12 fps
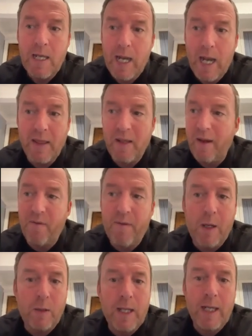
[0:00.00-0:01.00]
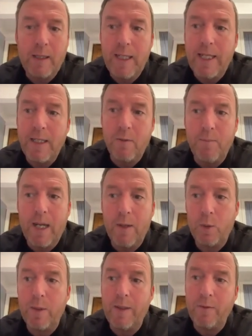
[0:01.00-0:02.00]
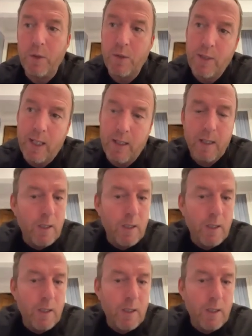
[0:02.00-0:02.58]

And it felt like Leeds might as well have just said,